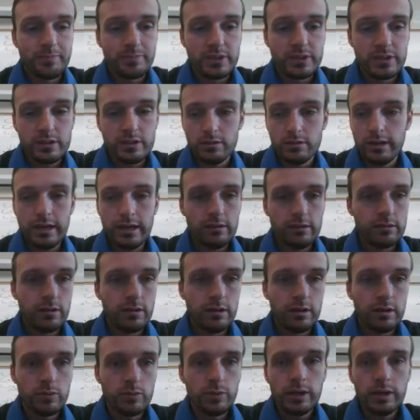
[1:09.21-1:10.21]
So how
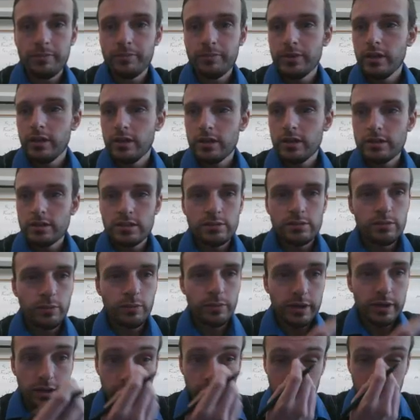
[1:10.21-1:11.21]
long? Well, let's see what
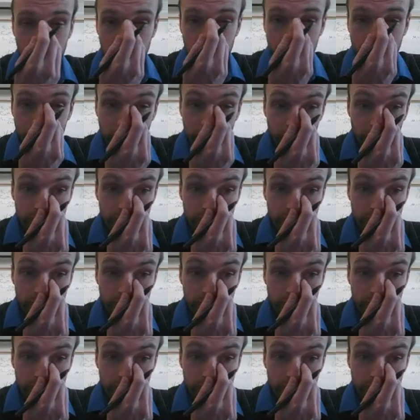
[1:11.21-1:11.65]
we know here.